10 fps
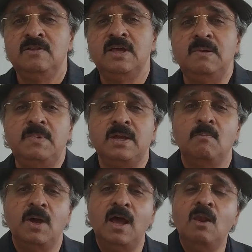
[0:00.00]
they'll
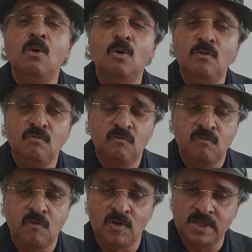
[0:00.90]
become alone
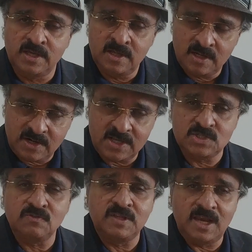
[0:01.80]
for the
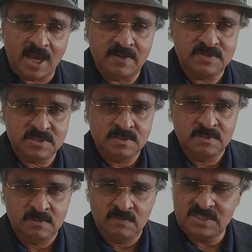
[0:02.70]
rest of their lives.
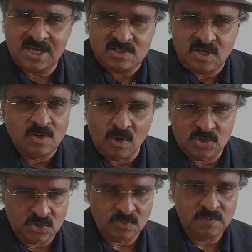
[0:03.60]
It's actually
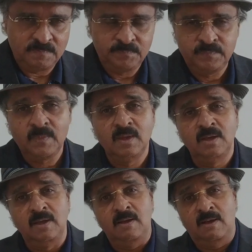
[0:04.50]
not true.
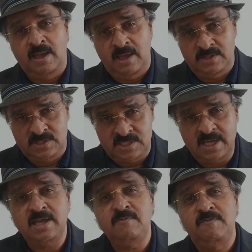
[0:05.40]

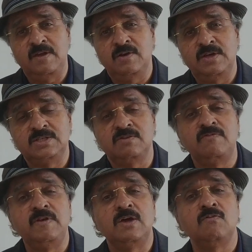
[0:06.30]
Second fear is
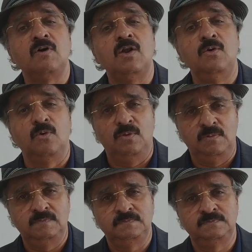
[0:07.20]
the fear of
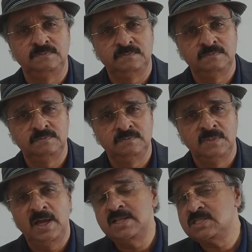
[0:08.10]
unknown.
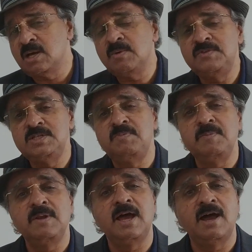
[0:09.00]
And some of these
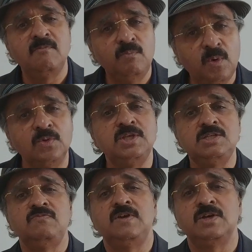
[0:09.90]
people have both
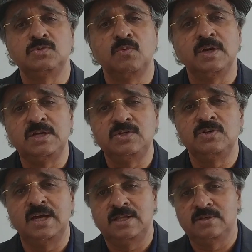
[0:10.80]
these fears working
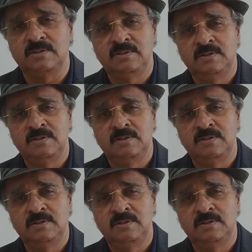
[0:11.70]
together.